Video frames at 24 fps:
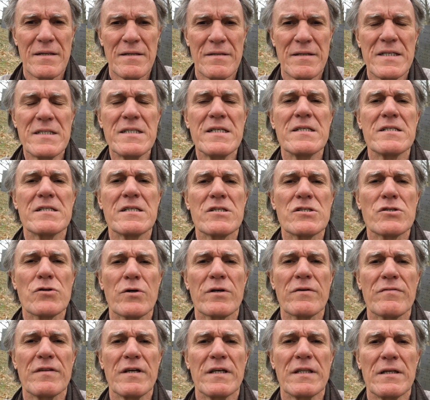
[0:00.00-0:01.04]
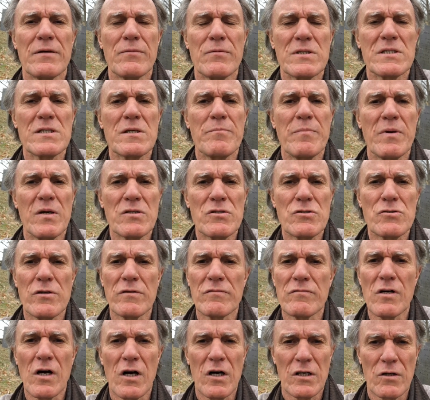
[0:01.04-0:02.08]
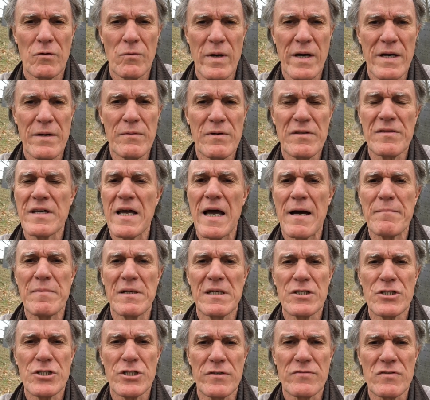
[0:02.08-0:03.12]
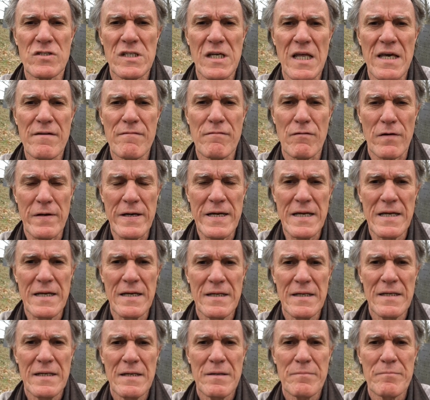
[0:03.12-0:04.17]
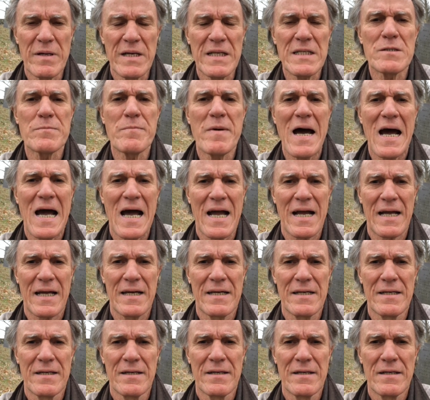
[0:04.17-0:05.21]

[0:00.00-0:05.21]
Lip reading: This is the sort of thing that was supposed to have gone away with the abolition of slavery, but it's back.